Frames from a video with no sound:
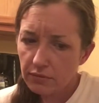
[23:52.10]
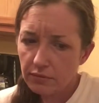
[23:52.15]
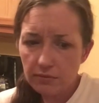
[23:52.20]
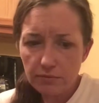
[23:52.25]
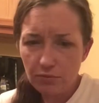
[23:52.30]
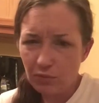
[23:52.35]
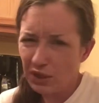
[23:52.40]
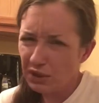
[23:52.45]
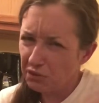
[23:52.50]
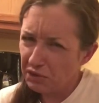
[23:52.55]

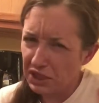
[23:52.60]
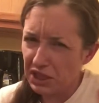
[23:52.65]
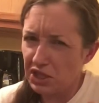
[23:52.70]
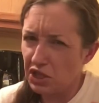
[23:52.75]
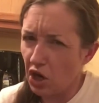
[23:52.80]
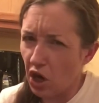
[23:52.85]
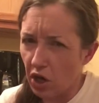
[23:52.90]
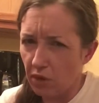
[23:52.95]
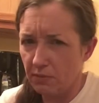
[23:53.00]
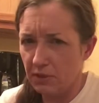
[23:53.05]
we don't really
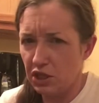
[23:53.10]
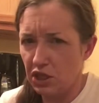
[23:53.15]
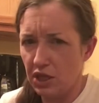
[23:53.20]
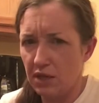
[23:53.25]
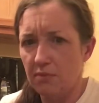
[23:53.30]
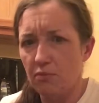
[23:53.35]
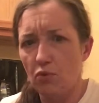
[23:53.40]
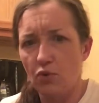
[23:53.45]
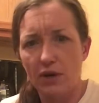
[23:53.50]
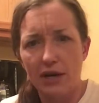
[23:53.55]
talk much
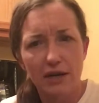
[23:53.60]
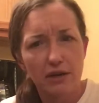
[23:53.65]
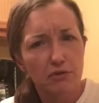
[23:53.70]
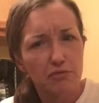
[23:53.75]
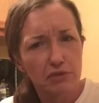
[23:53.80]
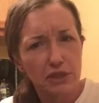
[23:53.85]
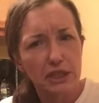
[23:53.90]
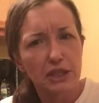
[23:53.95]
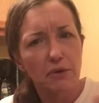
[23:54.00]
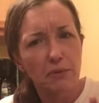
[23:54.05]
anymore and I don't
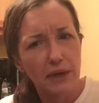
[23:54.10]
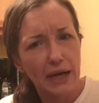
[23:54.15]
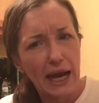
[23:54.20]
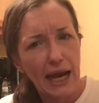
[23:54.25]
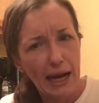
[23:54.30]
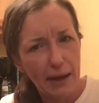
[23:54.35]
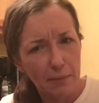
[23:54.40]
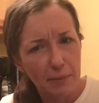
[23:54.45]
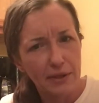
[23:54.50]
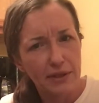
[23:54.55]
really know what
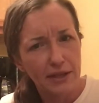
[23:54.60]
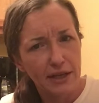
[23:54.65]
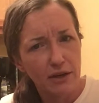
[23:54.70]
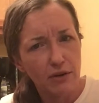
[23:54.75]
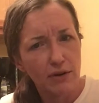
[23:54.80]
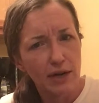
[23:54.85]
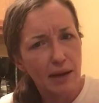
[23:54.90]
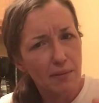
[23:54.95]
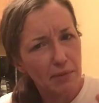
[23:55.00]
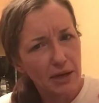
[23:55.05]
happened there
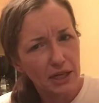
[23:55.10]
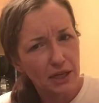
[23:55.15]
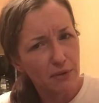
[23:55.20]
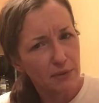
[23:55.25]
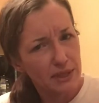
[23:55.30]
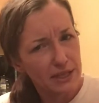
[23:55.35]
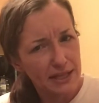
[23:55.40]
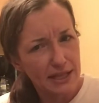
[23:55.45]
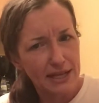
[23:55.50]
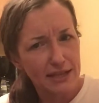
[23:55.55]
and I might go
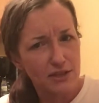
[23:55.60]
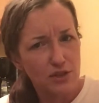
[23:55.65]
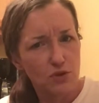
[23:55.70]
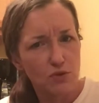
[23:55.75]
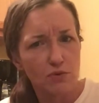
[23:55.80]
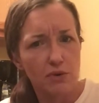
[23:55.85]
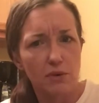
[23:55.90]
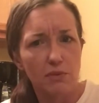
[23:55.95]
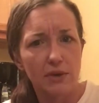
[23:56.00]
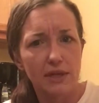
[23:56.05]
into that
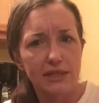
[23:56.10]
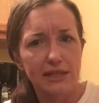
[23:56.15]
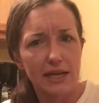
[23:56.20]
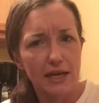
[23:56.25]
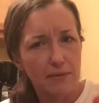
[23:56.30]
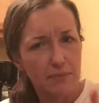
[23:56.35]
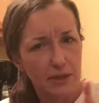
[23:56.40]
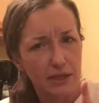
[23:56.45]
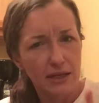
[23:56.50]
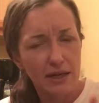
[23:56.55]
story one
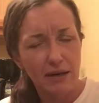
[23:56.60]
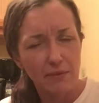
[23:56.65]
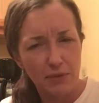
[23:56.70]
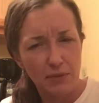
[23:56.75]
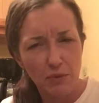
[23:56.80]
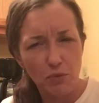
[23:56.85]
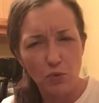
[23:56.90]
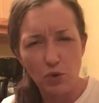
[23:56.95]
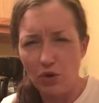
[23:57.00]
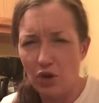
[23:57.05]
day, but I
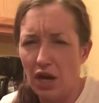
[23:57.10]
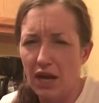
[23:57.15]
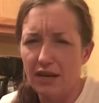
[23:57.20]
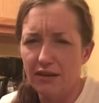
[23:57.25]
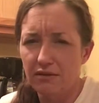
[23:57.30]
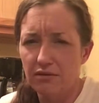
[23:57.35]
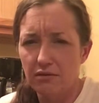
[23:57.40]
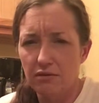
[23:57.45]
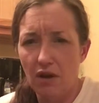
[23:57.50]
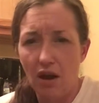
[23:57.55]
mean, we're not,
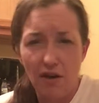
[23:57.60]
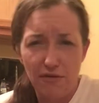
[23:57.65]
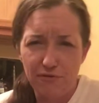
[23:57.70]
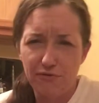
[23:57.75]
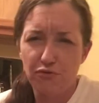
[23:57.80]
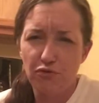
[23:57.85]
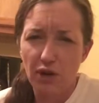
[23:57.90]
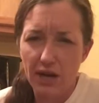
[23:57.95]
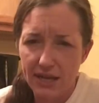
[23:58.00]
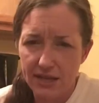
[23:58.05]
not
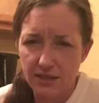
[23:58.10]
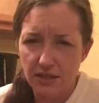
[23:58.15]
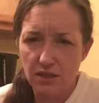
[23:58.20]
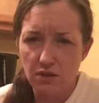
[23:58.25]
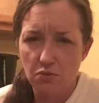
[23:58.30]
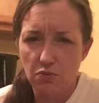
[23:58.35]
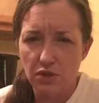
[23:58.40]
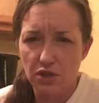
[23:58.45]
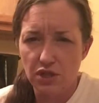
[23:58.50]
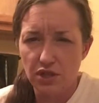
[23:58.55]

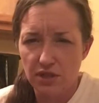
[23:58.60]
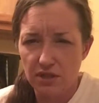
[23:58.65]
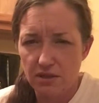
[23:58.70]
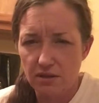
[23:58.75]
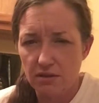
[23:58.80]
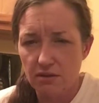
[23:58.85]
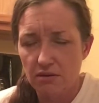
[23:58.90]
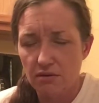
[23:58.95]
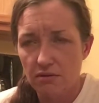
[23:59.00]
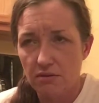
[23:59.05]
friends. We just,
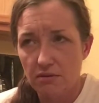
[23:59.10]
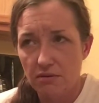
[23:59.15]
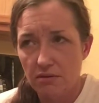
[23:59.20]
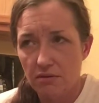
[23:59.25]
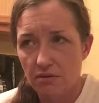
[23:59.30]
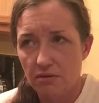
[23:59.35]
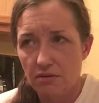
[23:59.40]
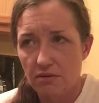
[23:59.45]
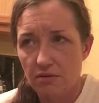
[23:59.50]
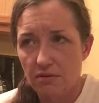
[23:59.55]

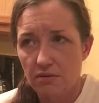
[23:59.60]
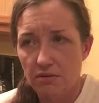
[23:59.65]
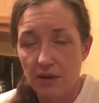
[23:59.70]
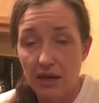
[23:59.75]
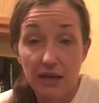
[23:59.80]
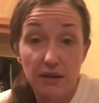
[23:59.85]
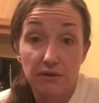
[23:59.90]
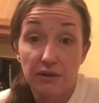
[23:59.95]
I don't